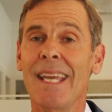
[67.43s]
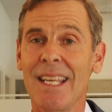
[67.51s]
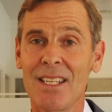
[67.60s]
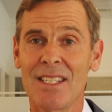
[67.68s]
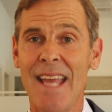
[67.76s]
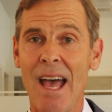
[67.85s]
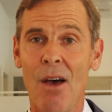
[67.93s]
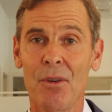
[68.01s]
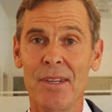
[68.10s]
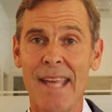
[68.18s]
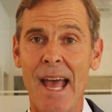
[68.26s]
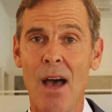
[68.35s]
It is
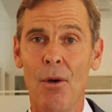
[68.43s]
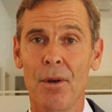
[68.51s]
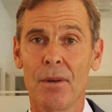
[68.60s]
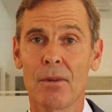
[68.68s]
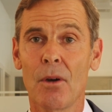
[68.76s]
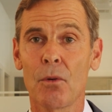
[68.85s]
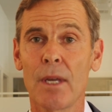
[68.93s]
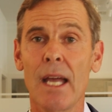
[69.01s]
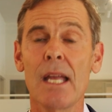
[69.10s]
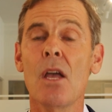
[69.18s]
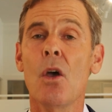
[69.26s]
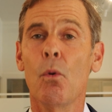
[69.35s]
now down,
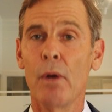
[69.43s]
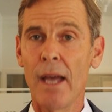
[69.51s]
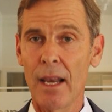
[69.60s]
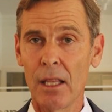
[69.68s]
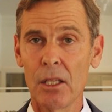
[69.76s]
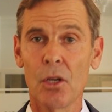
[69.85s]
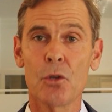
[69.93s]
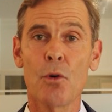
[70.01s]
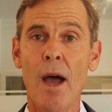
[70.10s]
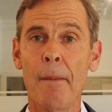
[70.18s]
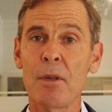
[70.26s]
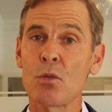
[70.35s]
okay? We had a little
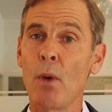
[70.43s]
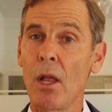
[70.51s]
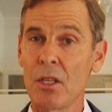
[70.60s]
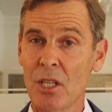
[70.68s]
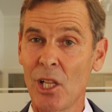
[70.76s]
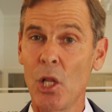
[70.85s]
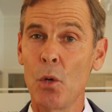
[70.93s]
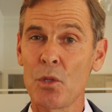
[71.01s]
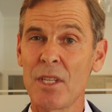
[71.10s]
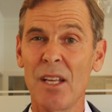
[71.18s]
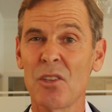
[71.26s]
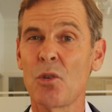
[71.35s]
drop as well as
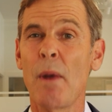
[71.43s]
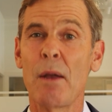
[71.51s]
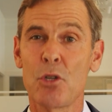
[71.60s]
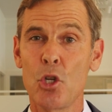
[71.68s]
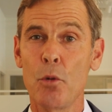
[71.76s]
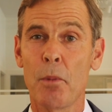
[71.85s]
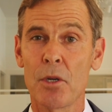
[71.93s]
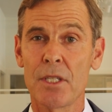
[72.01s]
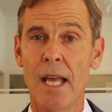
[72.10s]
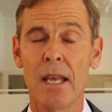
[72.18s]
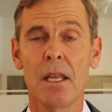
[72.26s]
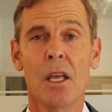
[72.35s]
closed sales around two
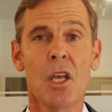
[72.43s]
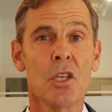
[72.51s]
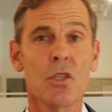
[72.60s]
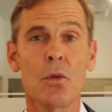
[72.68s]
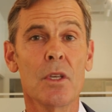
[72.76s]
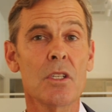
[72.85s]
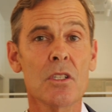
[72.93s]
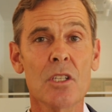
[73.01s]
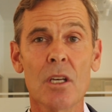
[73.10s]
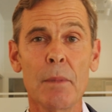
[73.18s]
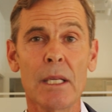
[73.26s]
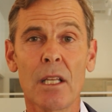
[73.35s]
percent. So this is
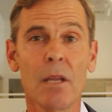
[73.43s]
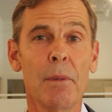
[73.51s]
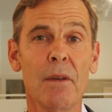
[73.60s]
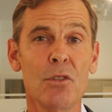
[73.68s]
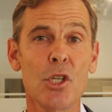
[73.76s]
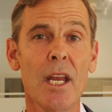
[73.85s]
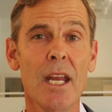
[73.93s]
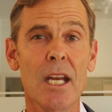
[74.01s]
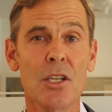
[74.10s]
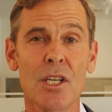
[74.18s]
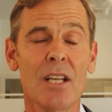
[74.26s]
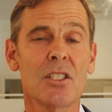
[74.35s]
gonna be a little bit of
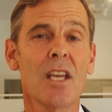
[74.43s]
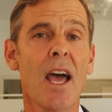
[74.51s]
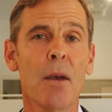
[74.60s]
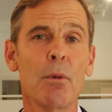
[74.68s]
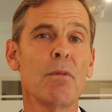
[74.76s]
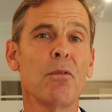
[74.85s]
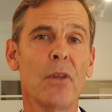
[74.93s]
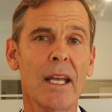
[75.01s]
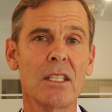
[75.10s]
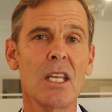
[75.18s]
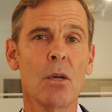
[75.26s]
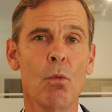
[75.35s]
change, and it's kind of
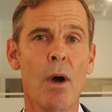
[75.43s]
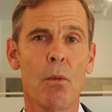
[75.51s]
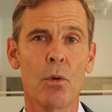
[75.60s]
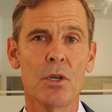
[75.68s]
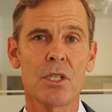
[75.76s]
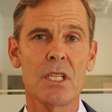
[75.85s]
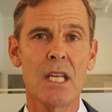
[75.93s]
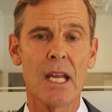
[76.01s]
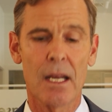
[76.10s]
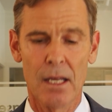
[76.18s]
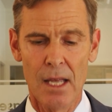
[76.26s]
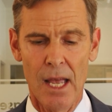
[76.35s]
reflecting what we're seeing.